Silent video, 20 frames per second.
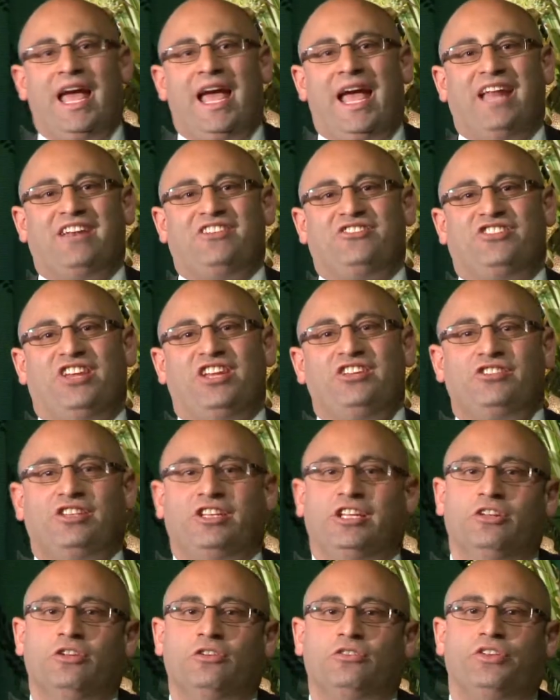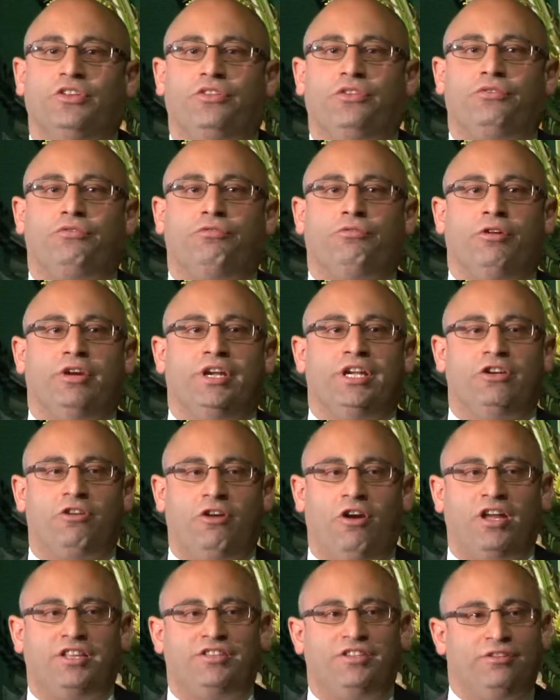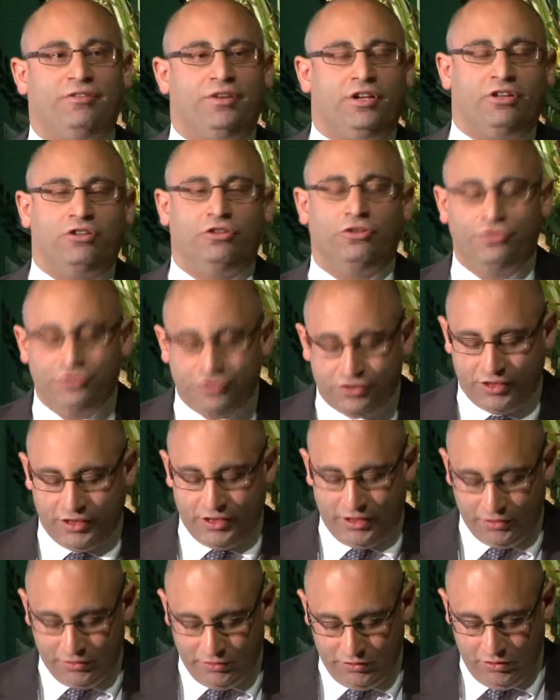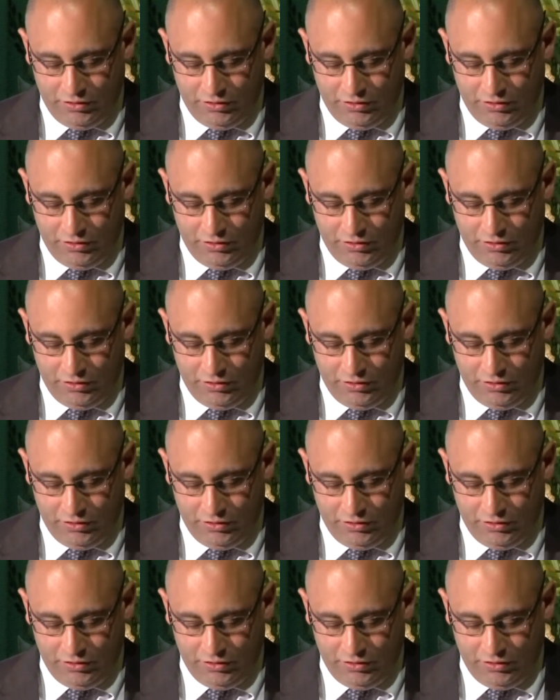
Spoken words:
and essentially looked at three criteria loosely.